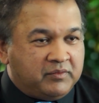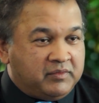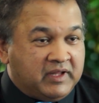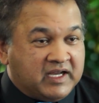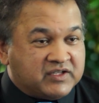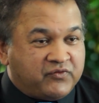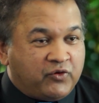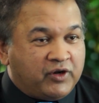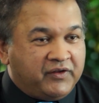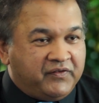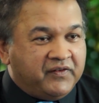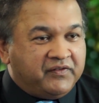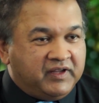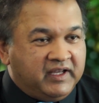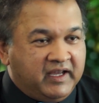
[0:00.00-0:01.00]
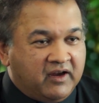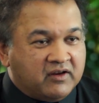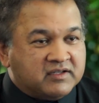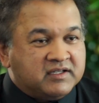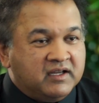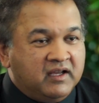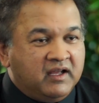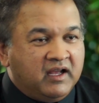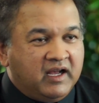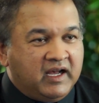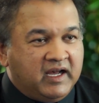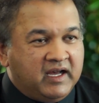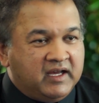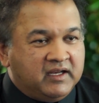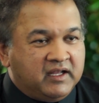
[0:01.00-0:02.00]
last 40, 50 years.
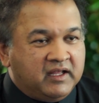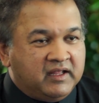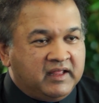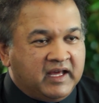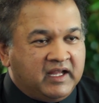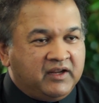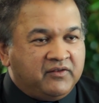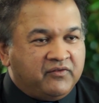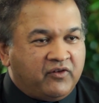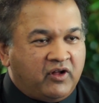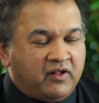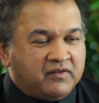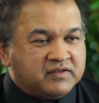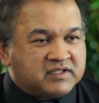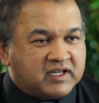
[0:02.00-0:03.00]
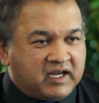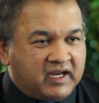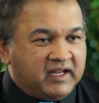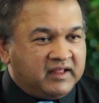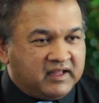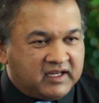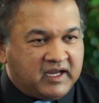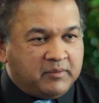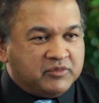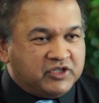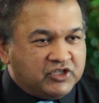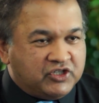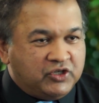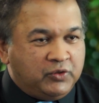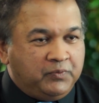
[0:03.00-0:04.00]
And that involves cutting the gum
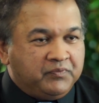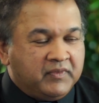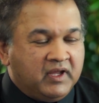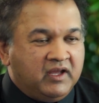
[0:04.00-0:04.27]
tissue,